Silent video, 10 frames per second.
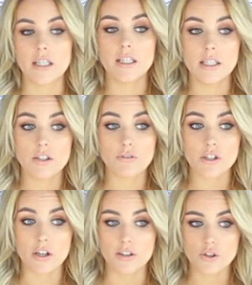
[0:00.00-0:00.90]
and these are a
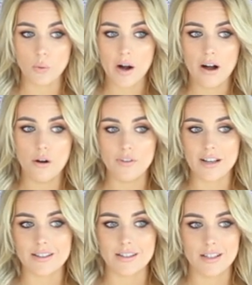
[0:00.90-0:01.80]
size 12,
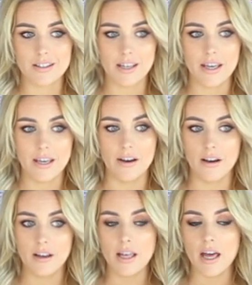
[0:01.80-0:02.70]
as is this
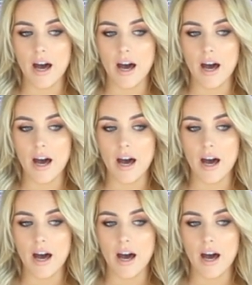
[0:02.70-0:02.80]
here.